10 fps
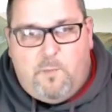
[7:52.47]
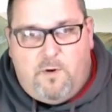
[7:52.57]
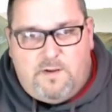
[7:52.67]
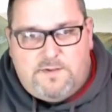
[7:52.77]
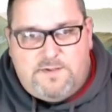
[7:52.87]

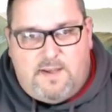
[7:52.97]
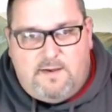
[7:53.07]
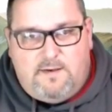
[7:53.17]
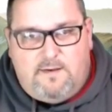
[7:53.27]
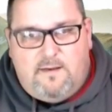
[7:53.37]

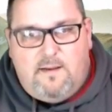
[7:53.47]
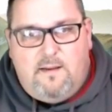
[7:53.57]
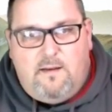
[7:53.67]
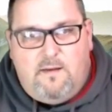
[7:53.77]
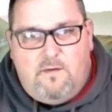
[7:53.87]
Project
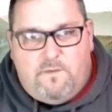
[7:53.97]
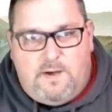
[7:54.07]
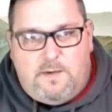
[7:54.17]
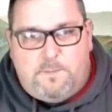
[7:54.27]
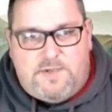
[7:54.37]

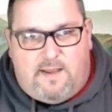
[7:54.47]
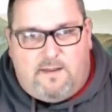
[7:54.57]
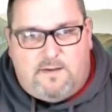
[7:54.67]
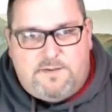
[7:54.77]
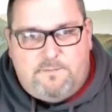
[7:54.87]
Freedom
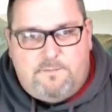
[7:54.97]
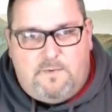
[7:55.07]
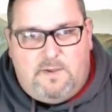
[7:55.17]
Challenge.